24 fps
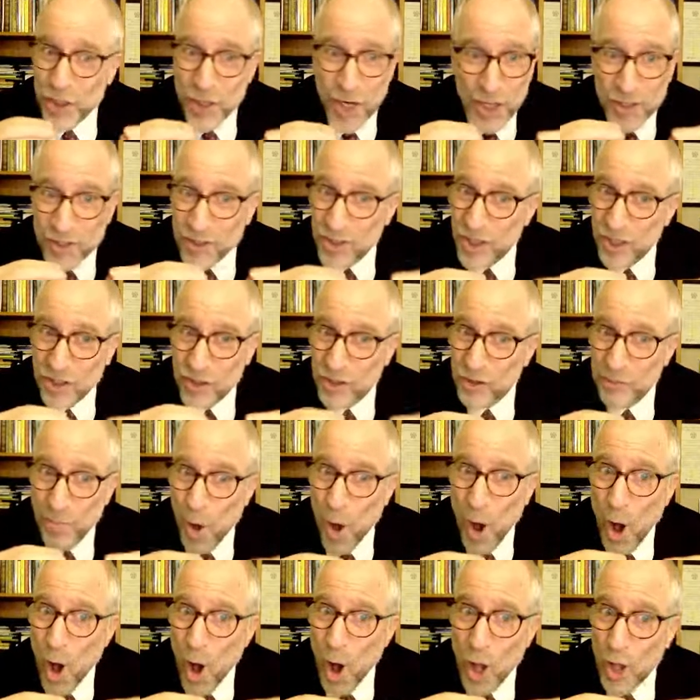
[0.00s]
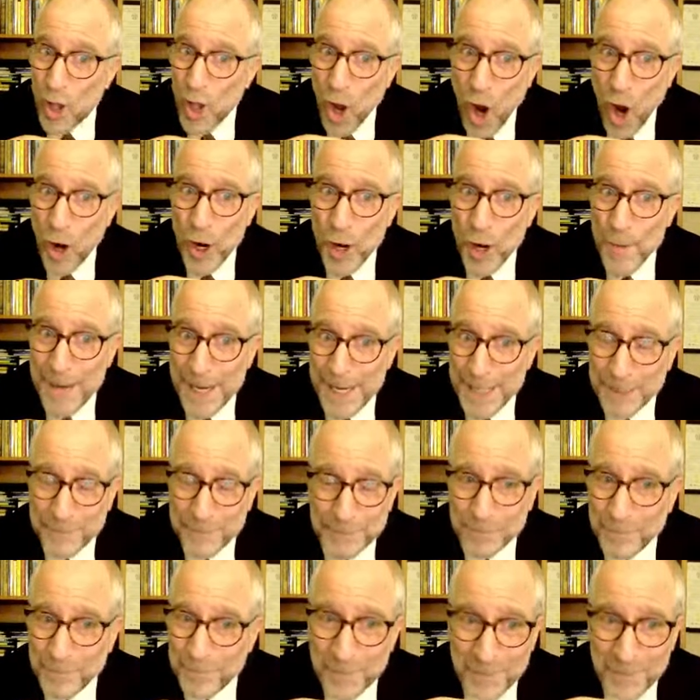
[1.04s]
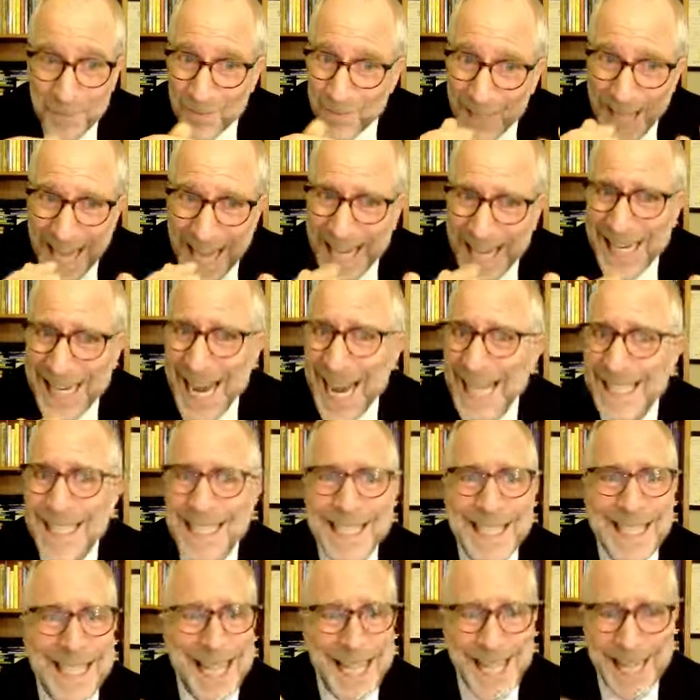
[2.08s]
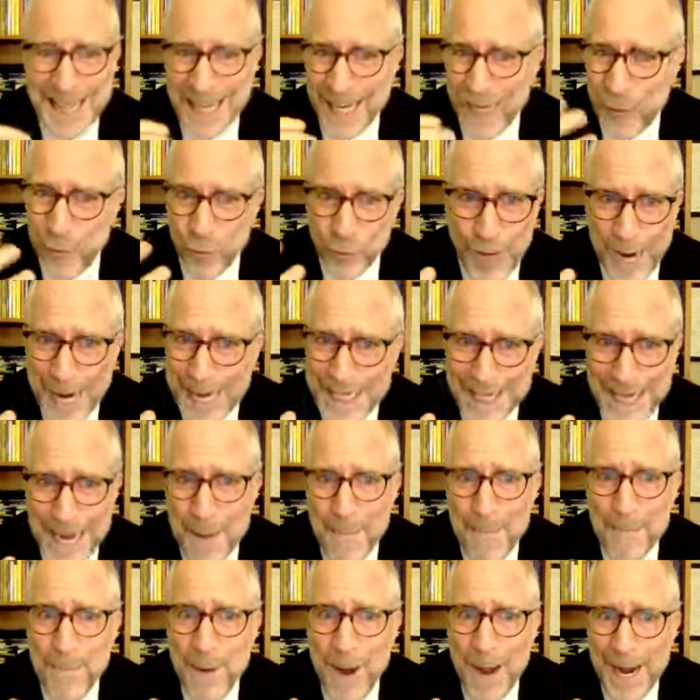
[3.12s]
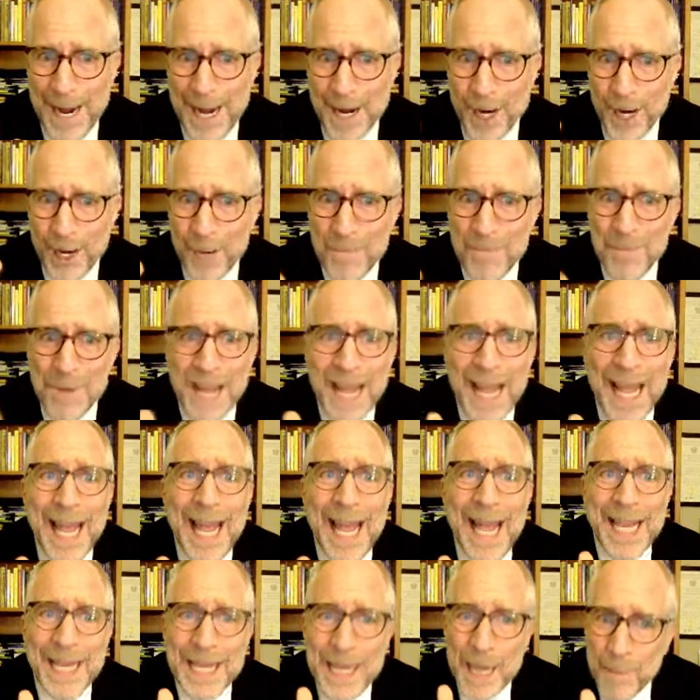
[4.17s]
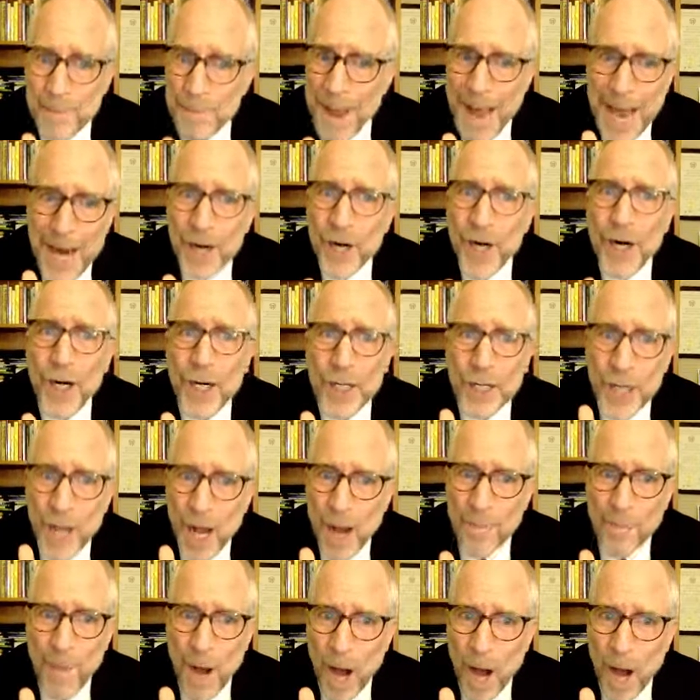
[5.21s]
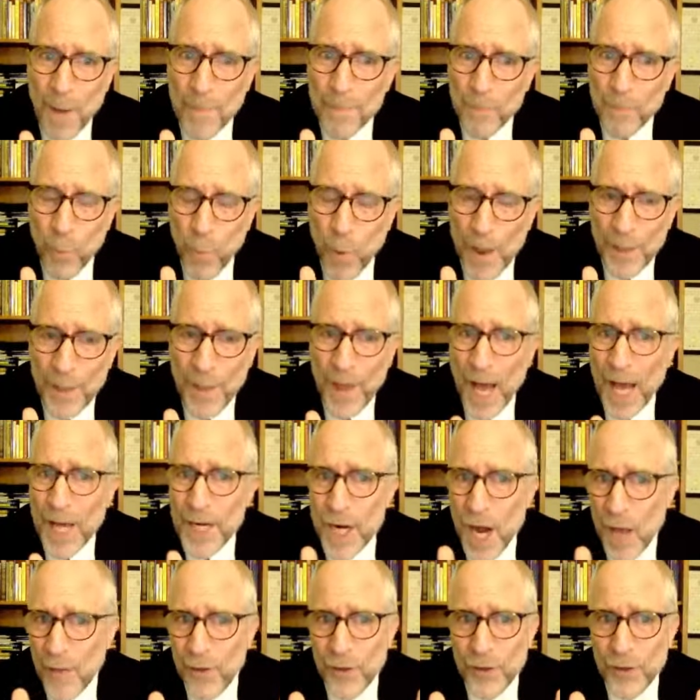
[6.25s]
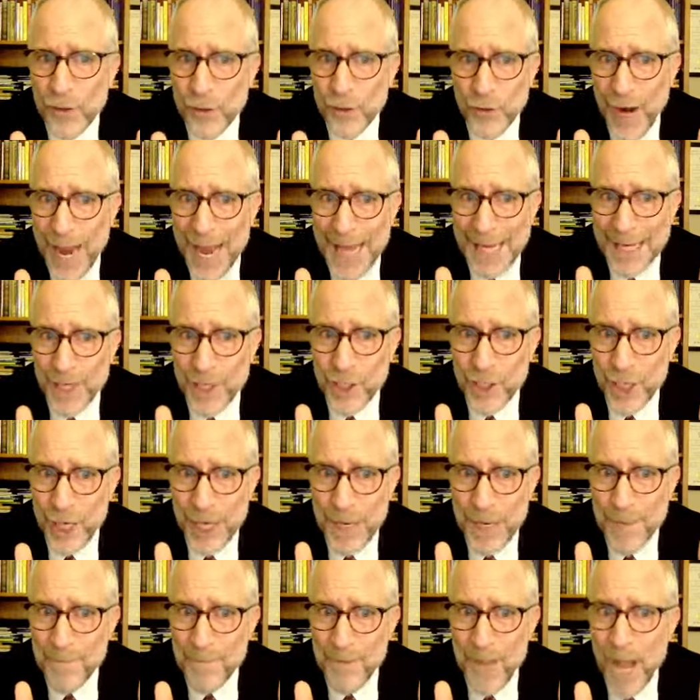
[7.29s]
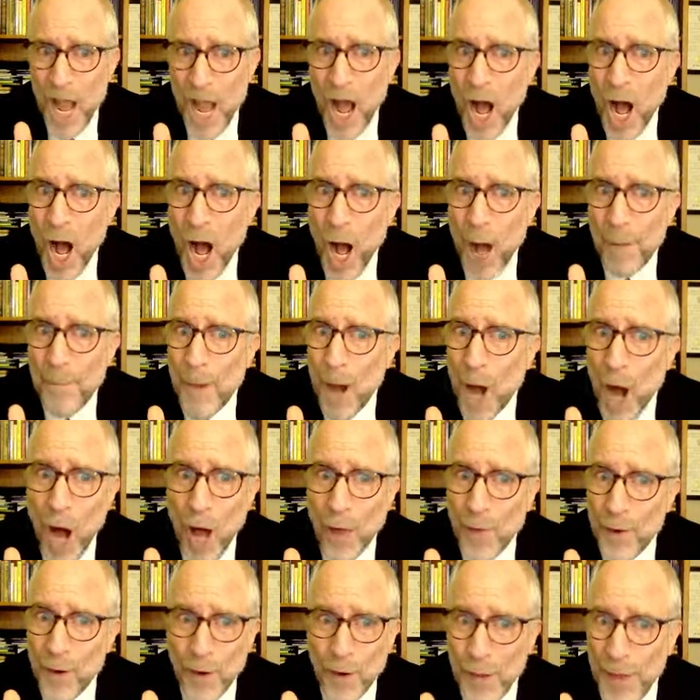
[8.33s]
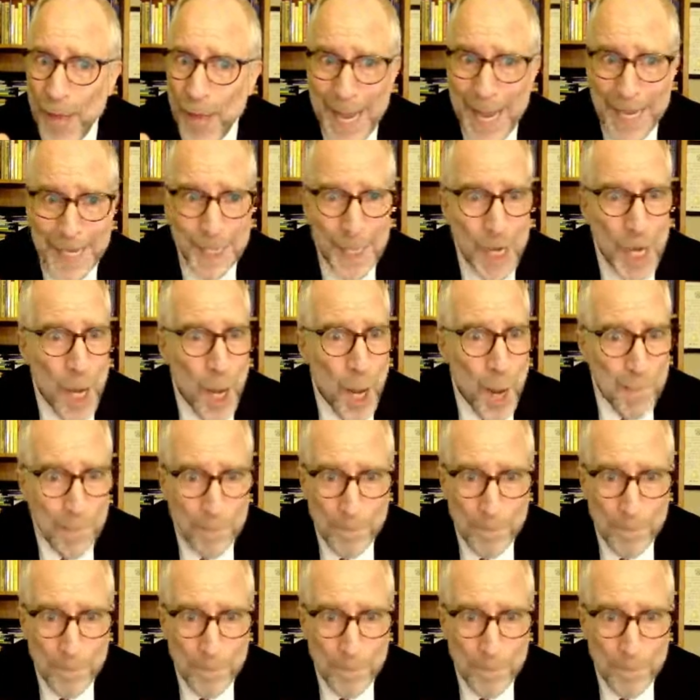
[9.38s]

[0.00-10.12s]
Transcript: just a small army against the great empire, you better come up with another strategy other than